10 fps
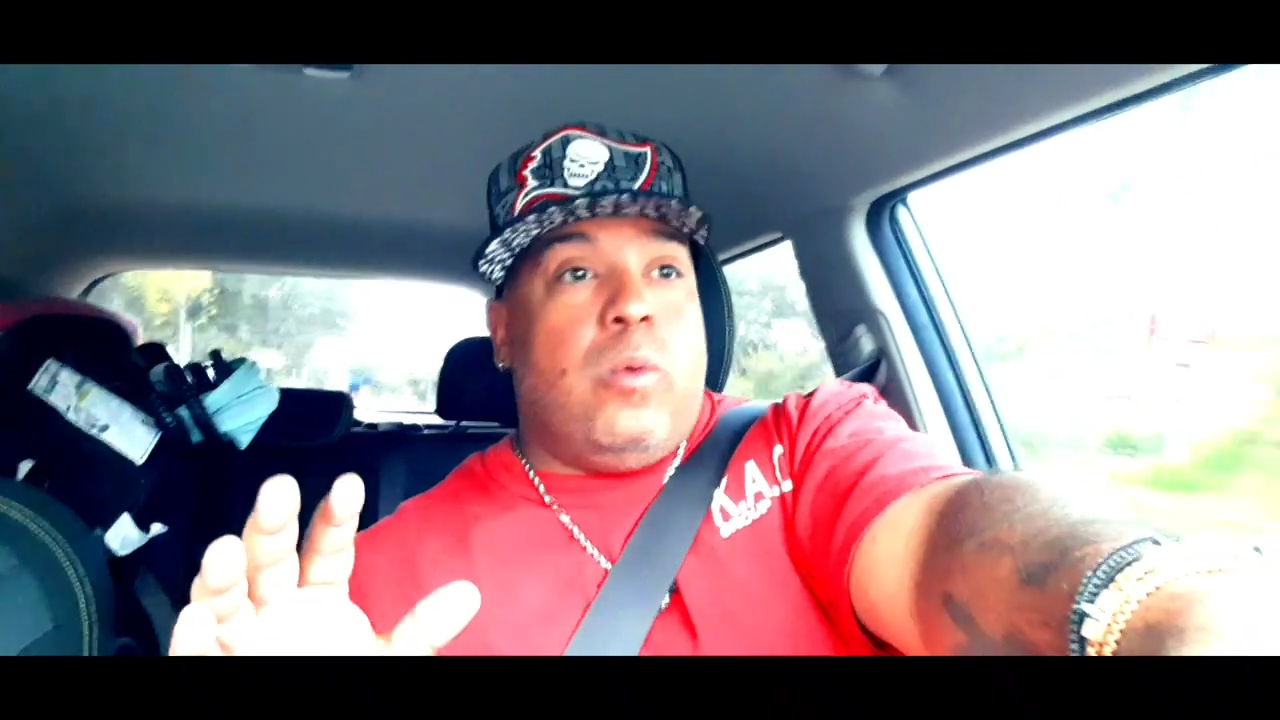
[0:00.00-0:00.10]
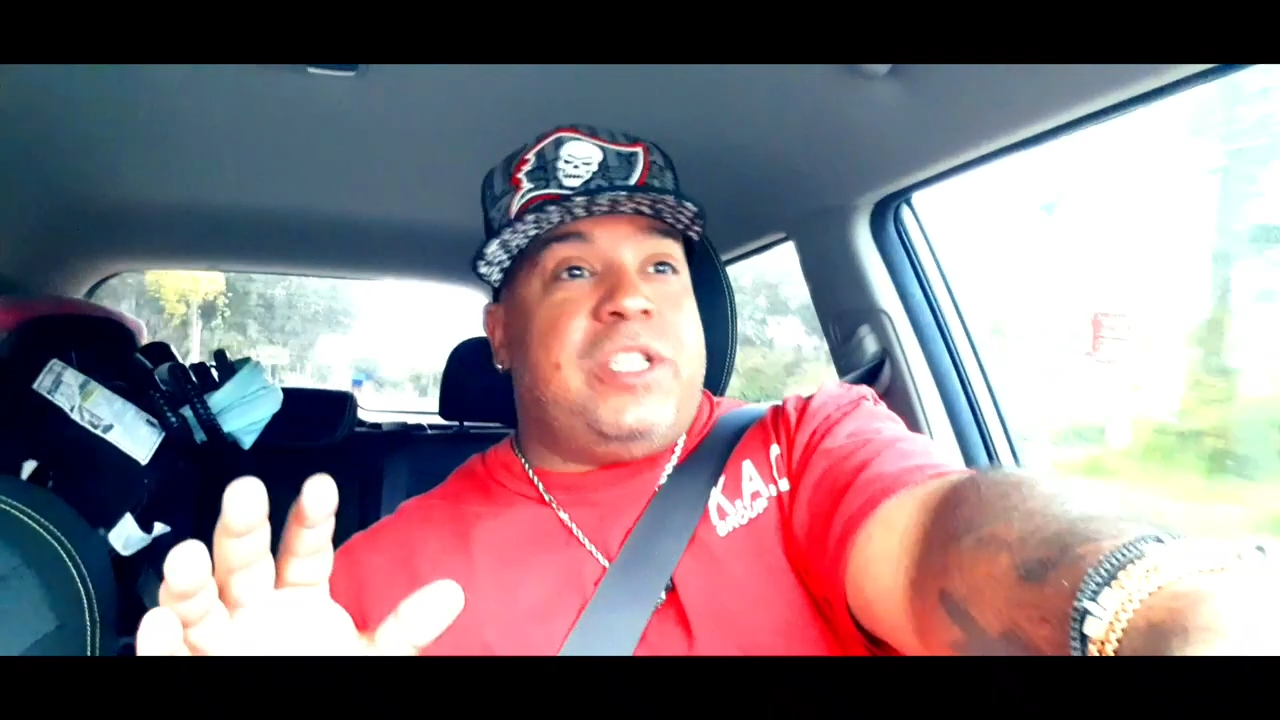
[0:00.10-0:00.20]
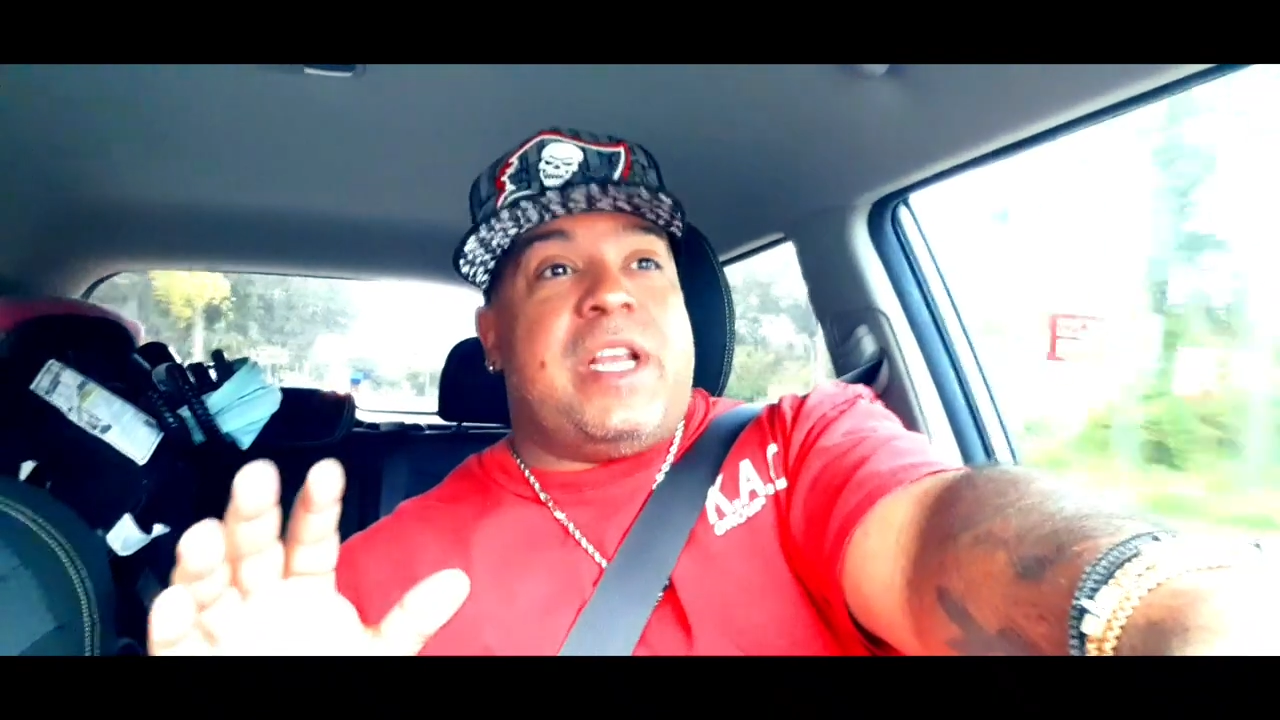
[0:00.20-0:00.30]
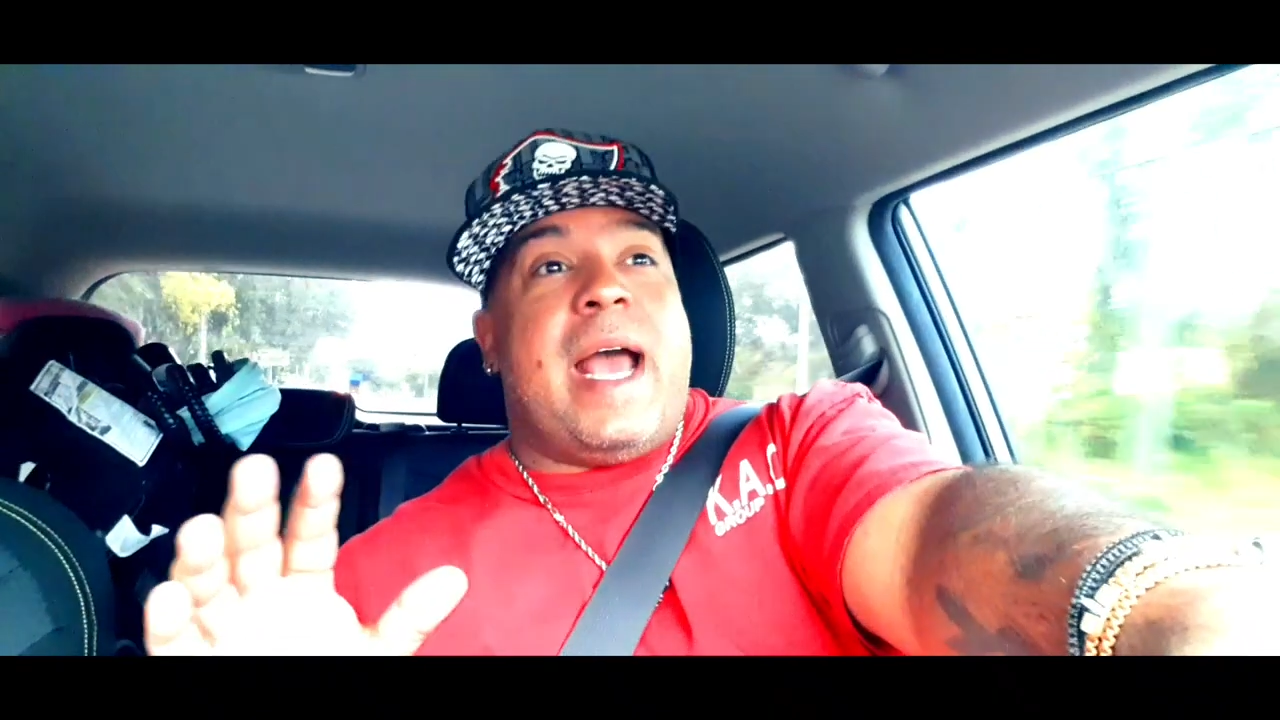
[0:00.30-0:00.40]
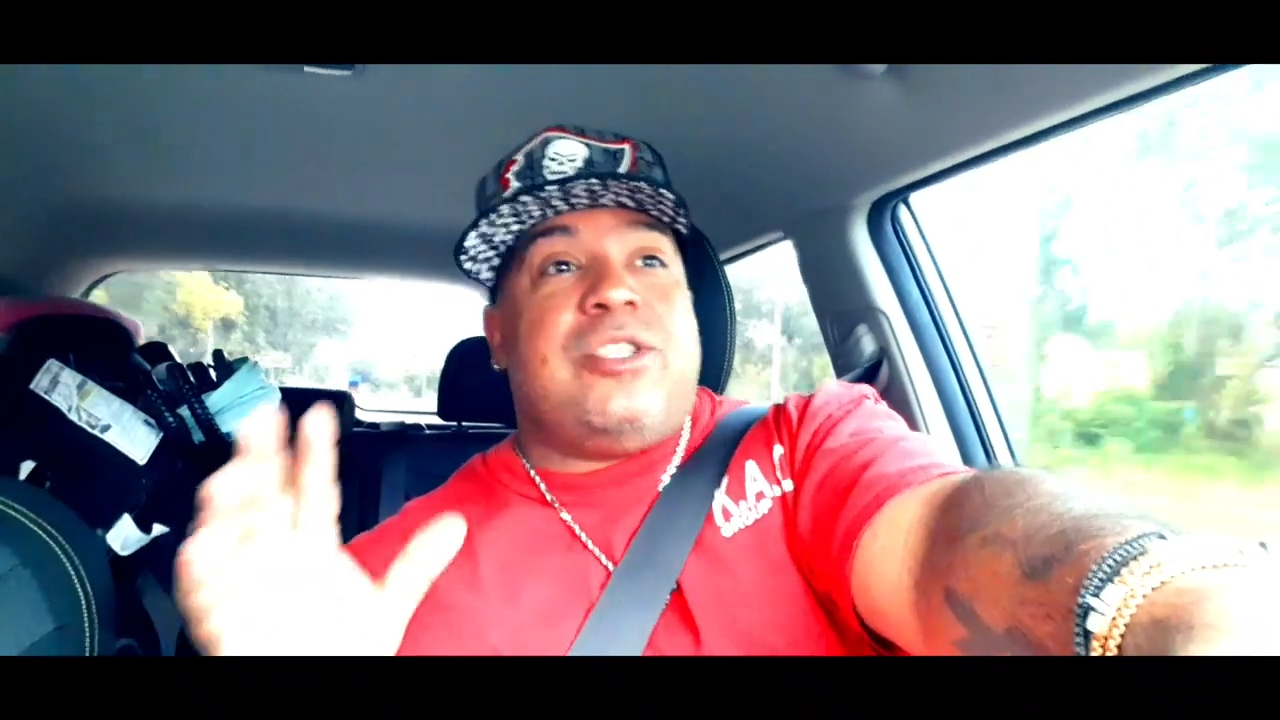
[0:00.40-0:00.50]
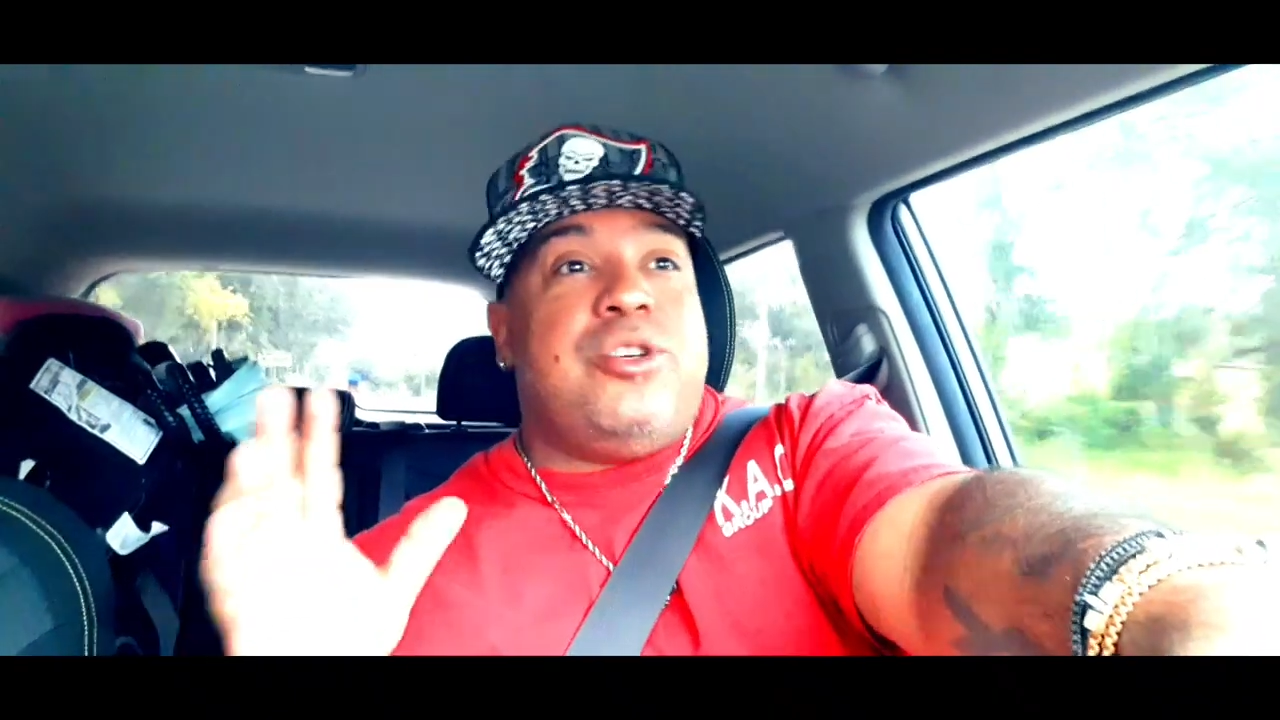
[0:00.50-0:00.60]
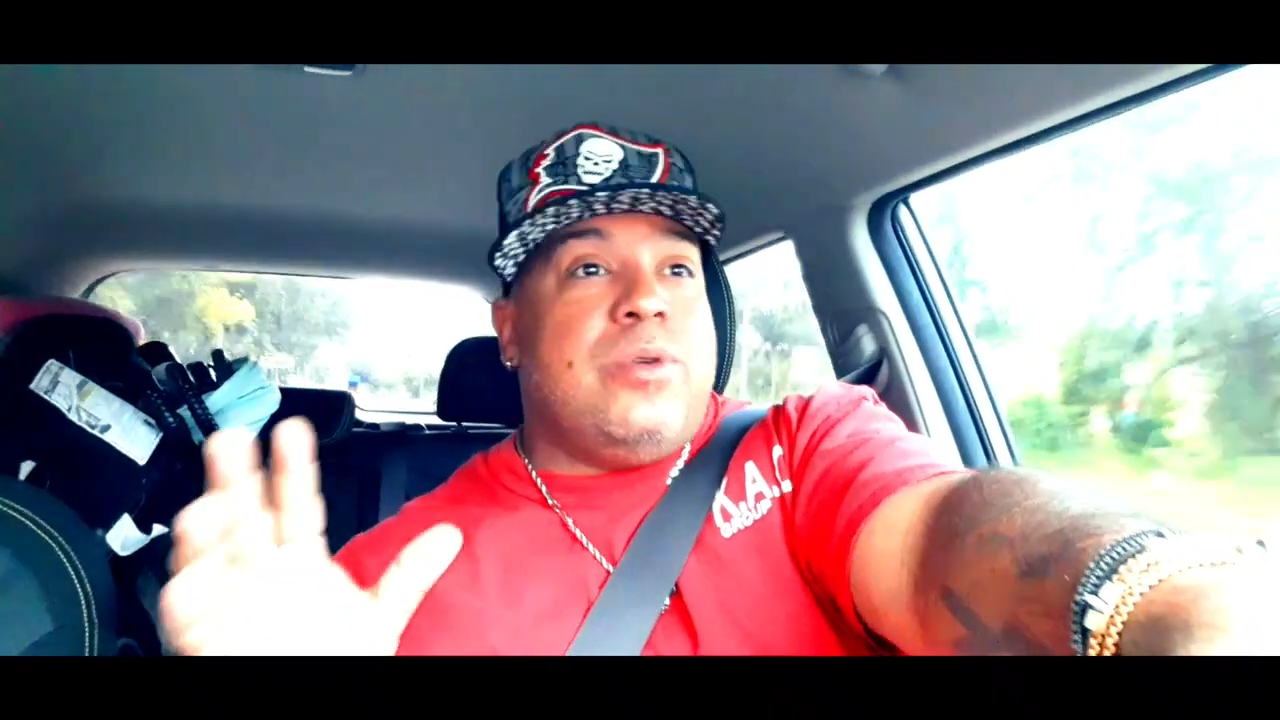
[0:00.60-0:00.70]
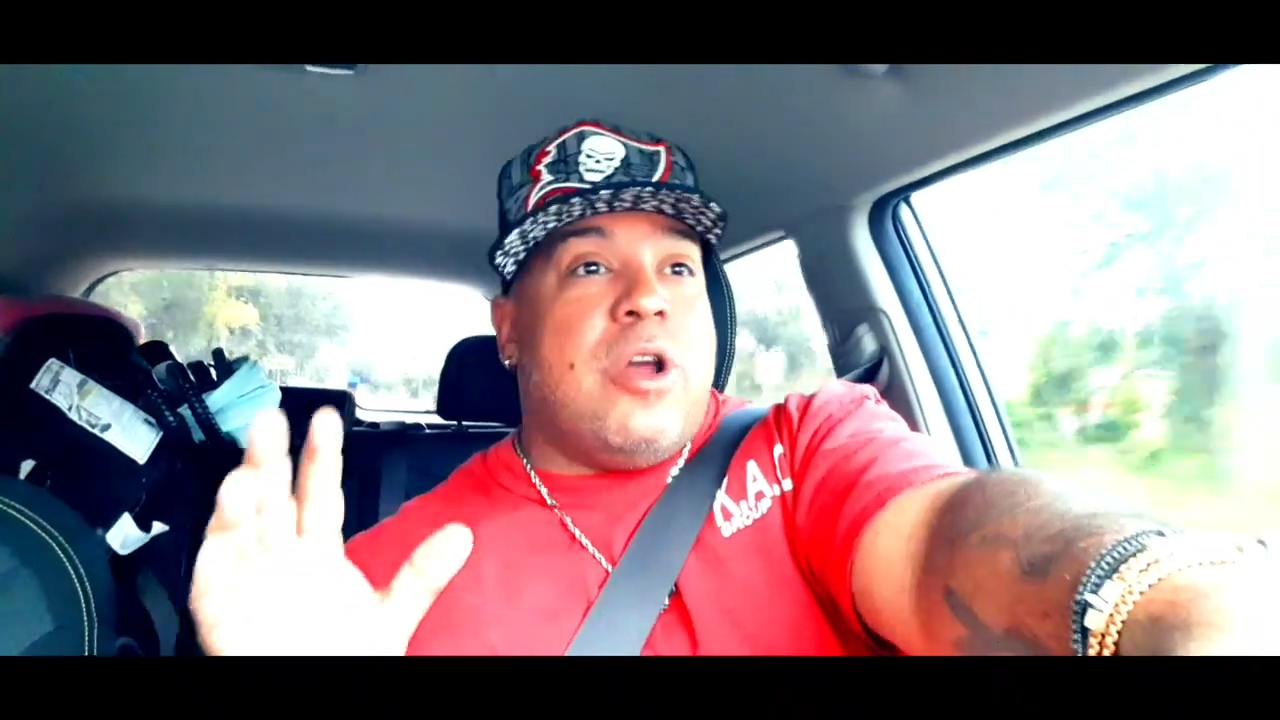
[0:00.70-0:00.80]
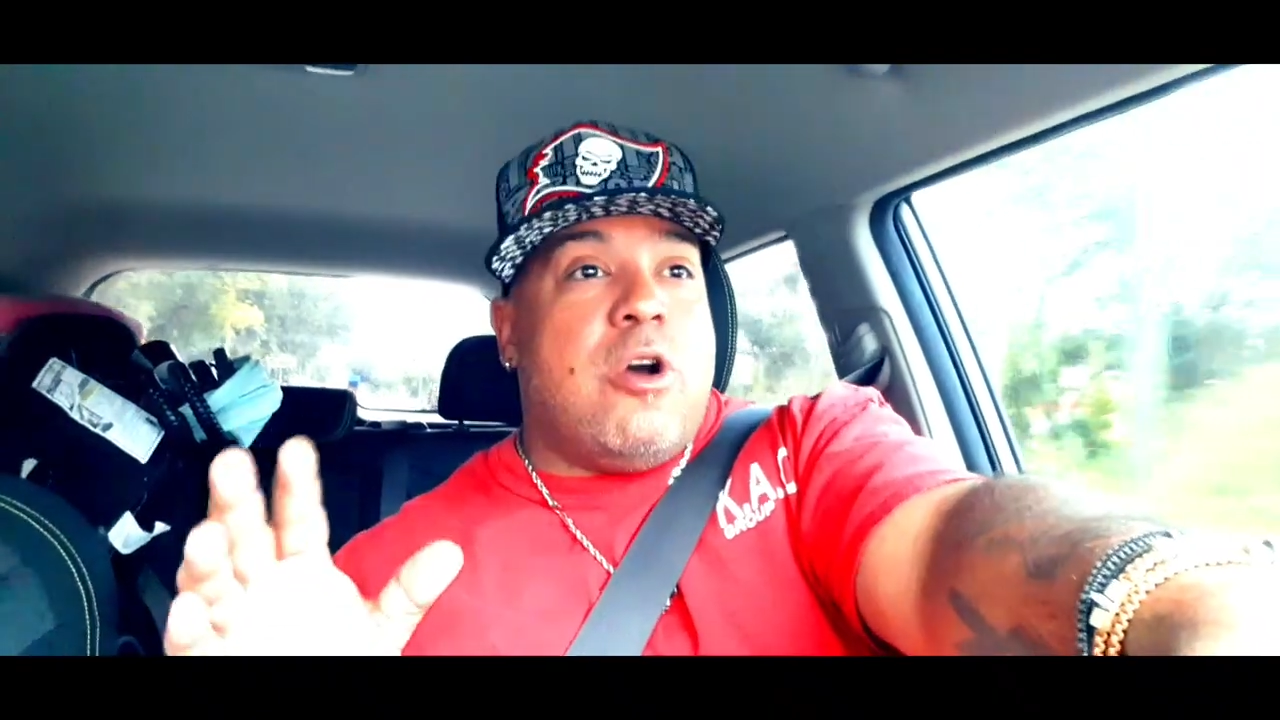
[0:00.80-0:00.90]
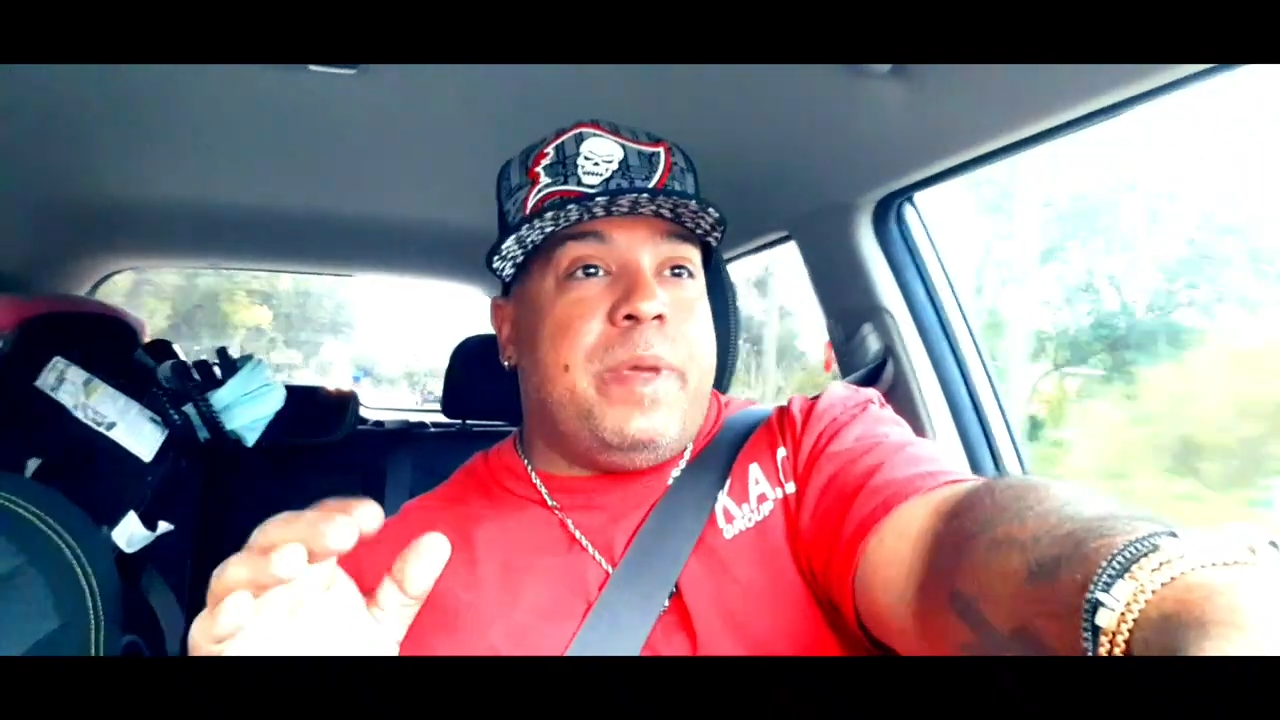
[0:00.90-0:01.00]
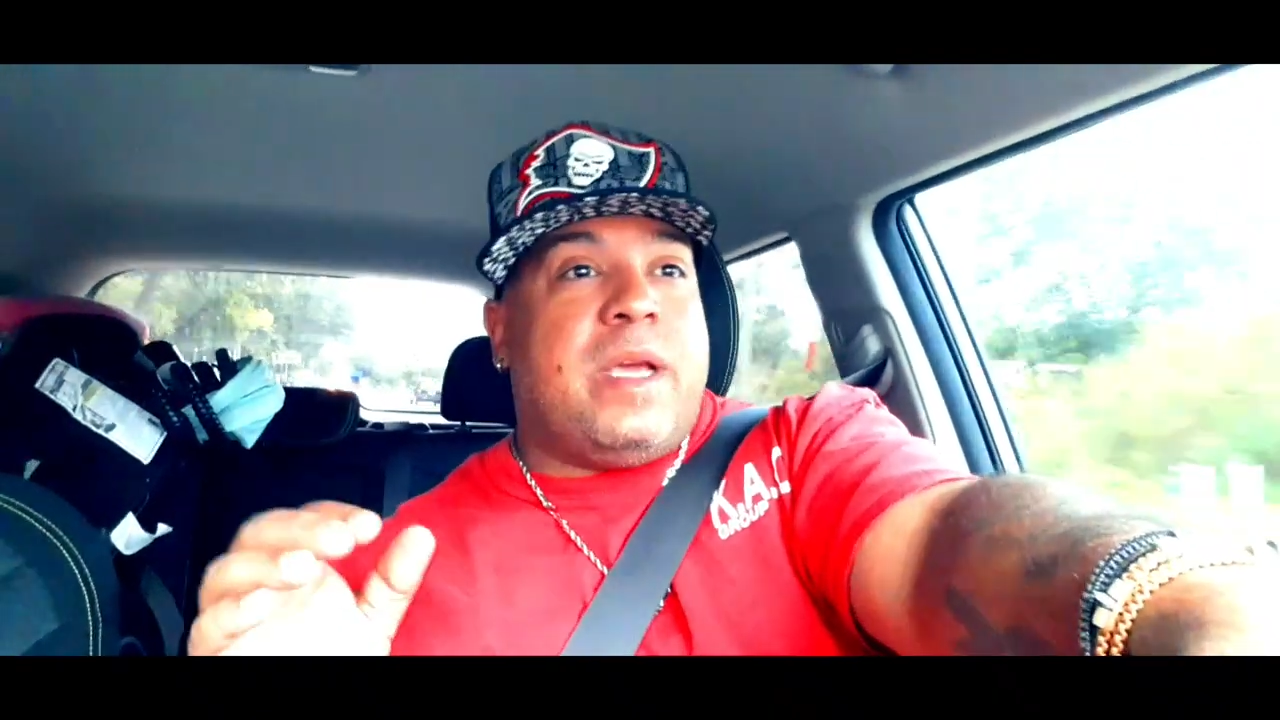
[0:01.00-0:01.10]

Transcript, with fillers: which as you know,